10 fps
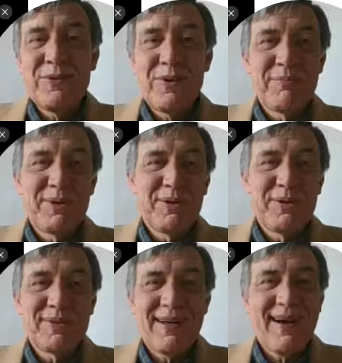want to
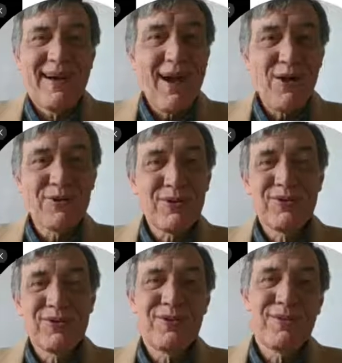build a house,
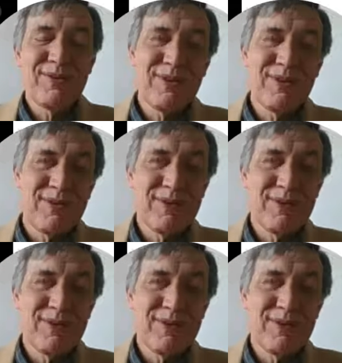you